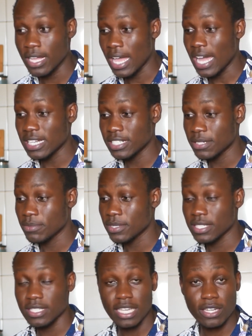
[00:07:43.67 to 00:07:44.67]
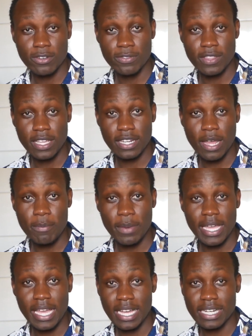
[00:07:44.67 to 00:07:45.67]
items inside of the
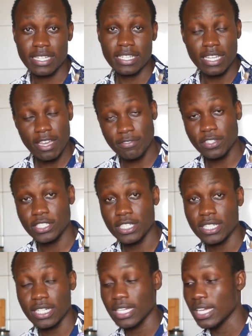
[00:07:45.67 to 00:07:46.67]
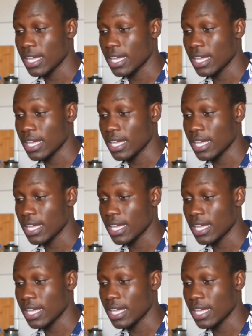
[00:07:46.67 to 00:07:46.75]
NumPy array efficiently.